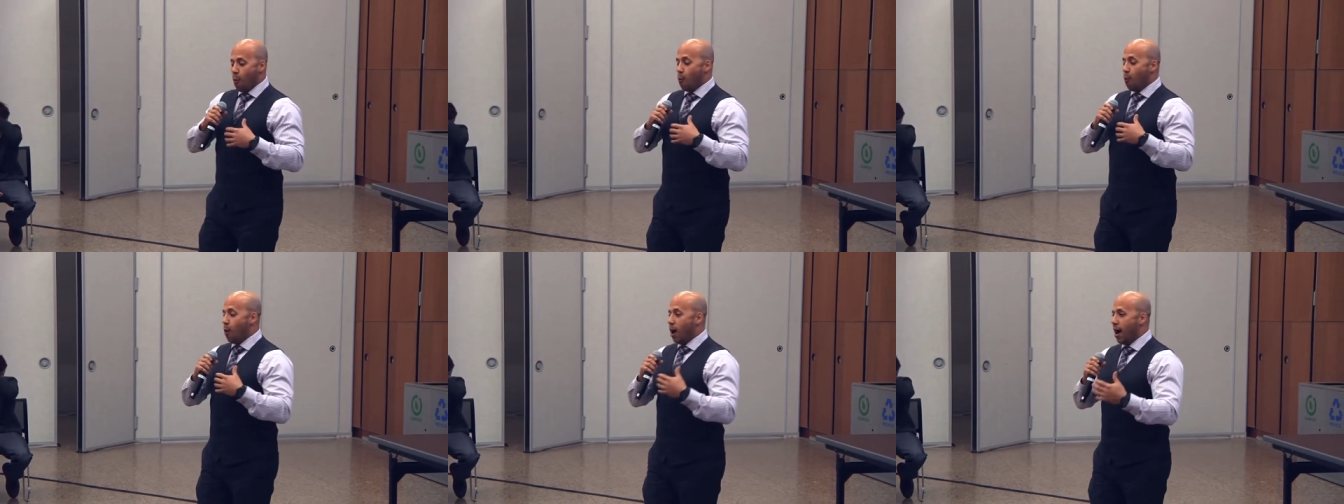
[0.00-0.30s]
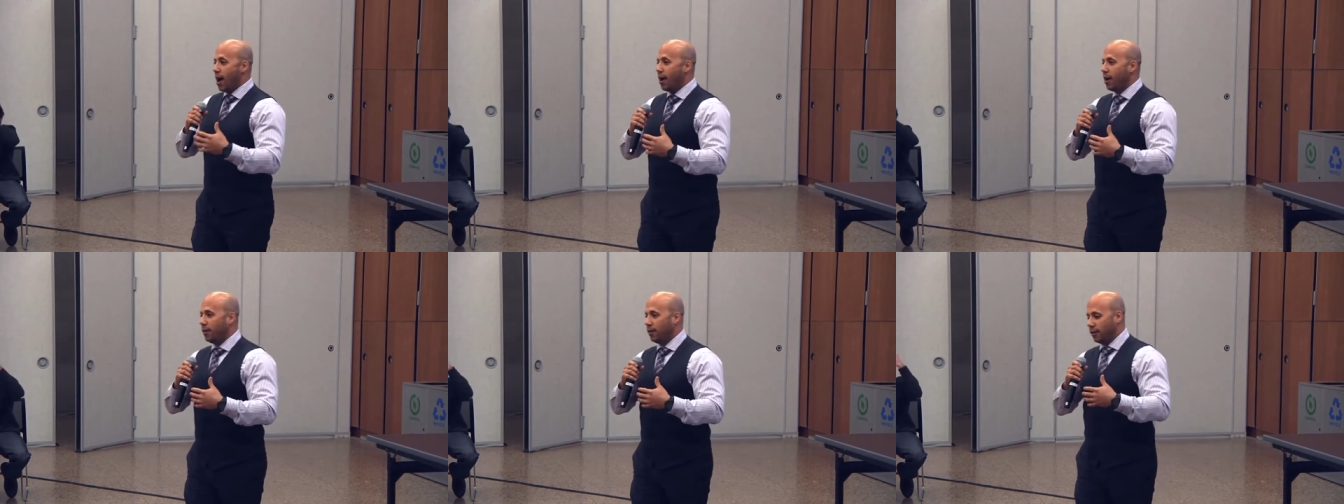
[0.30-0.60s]

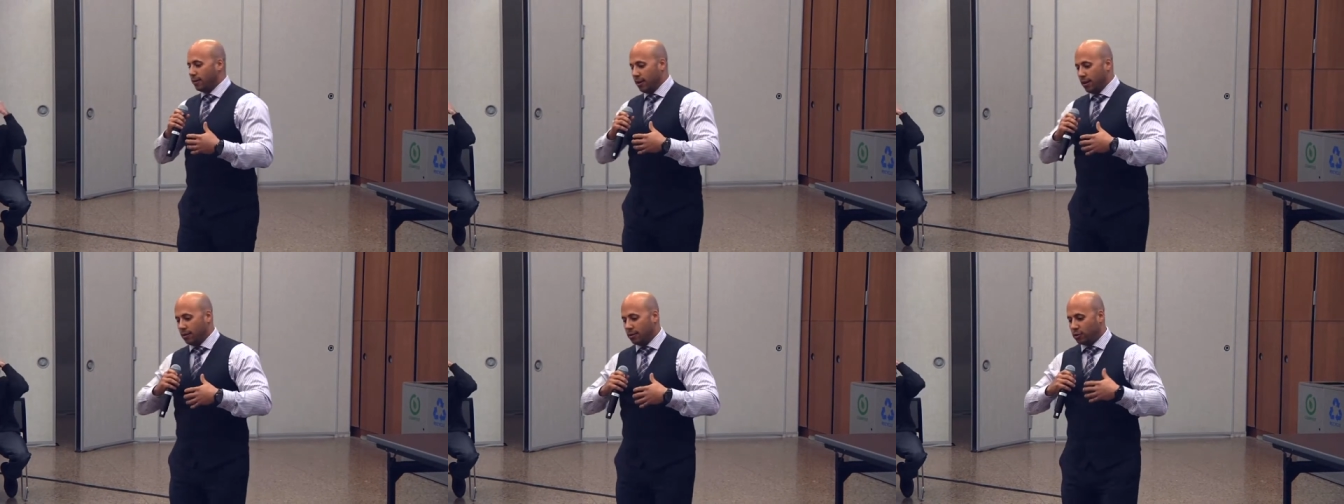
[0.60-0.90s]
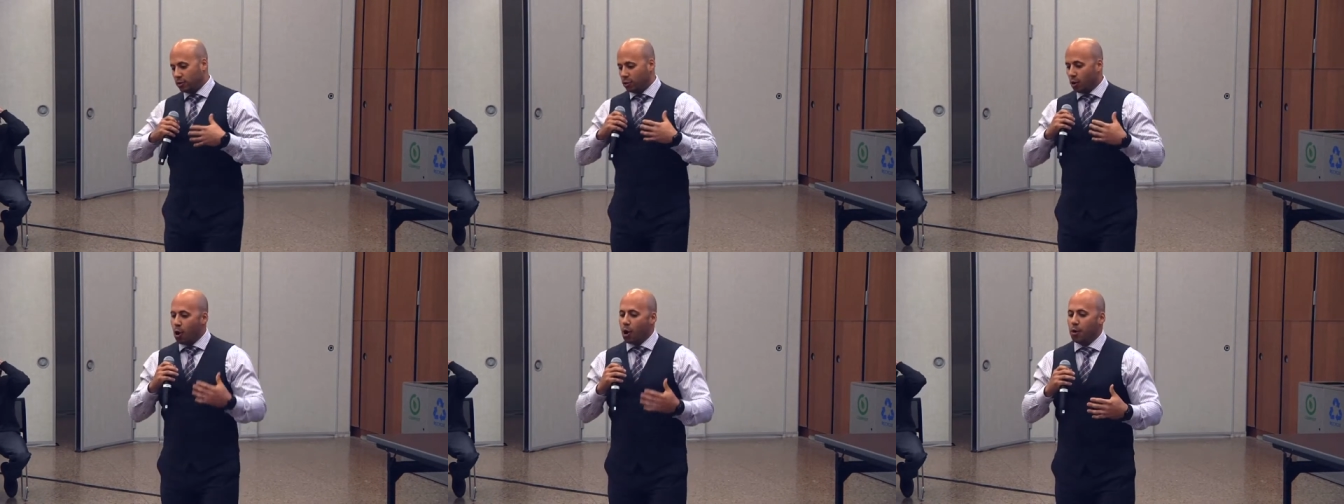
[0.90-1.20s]
Why did I
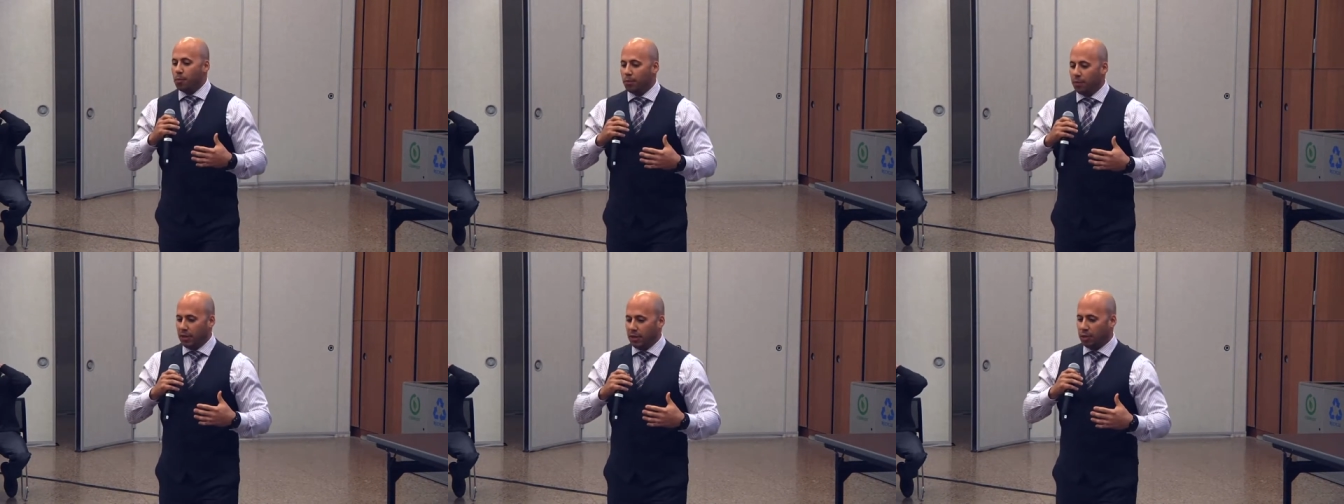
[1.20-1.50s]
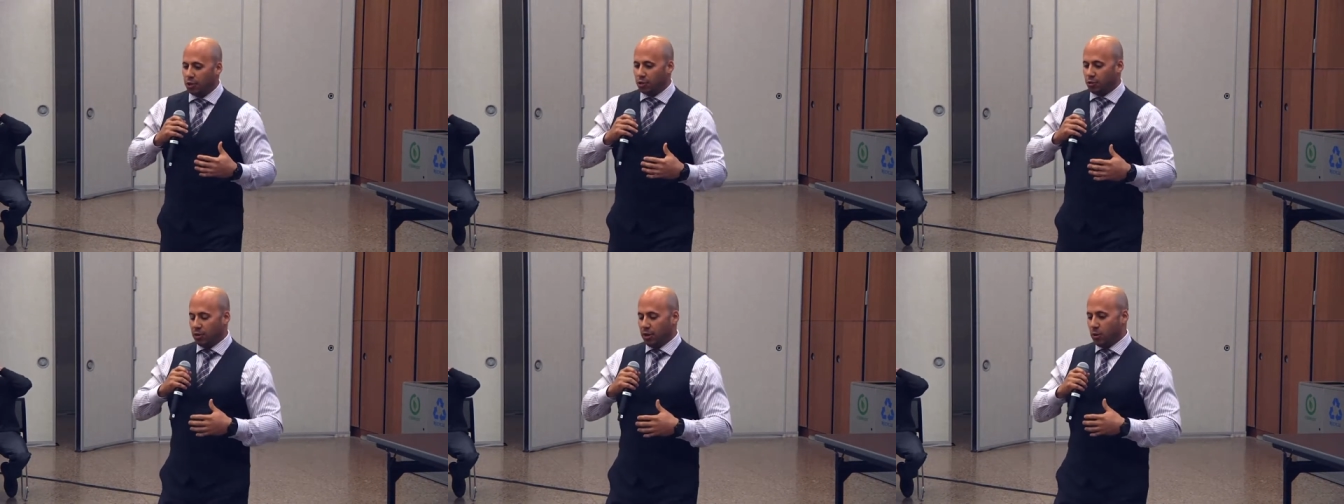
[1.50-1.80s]
start B
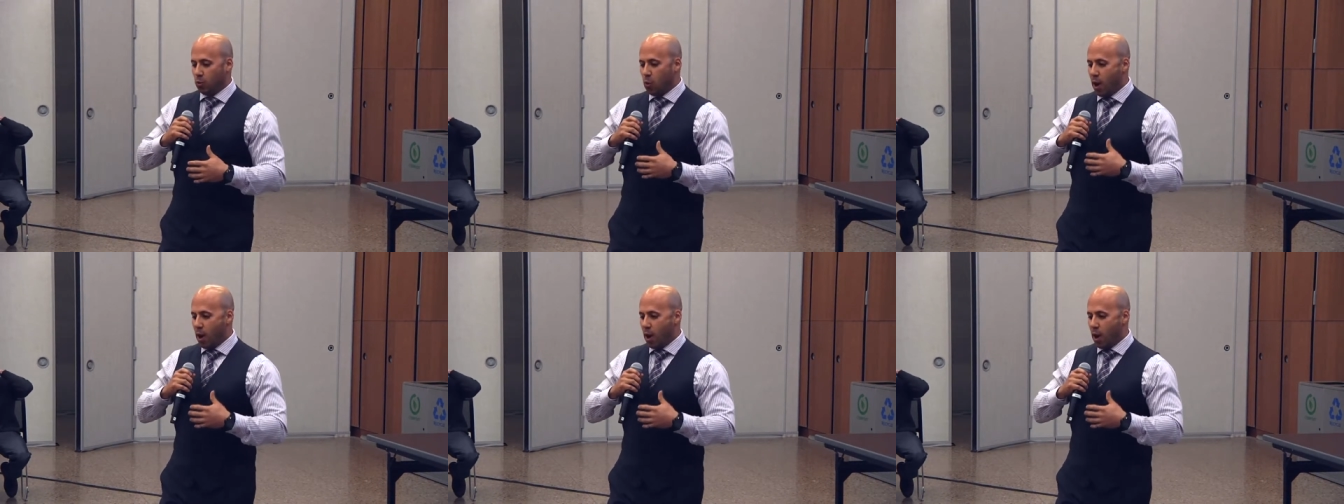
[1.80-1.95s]
Street?